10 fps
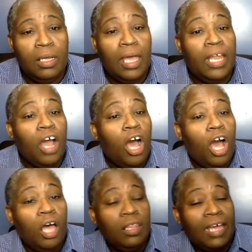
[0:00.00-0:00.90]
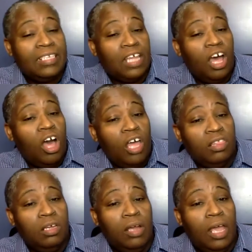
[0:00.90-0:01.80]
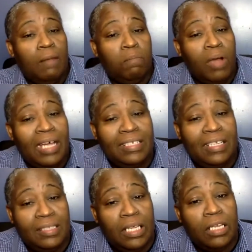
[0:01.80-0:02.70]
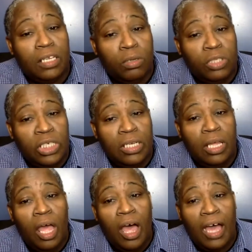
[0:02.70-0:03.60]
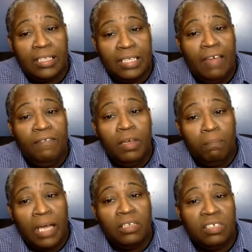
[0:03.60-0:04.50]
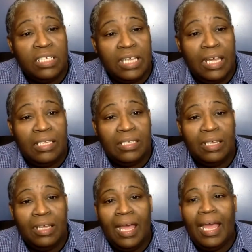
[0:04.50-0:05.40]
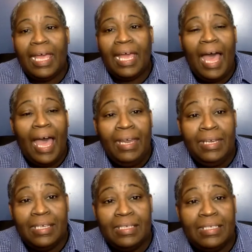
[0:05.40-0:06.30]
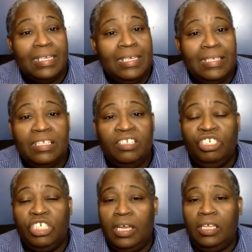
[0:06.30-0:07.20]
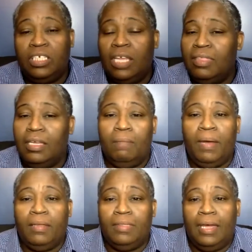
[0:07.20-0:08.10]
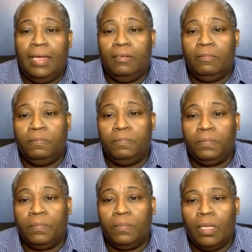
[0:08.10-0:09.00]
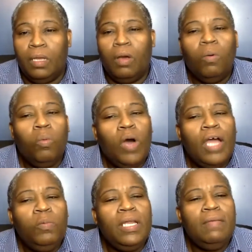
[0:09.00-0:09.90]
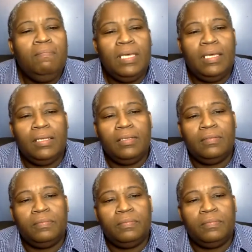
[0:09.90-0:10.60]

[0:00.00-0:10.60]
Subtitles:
And as the author and process theologian Octavia Butler states, kindness eases change. And think about that. What would it mean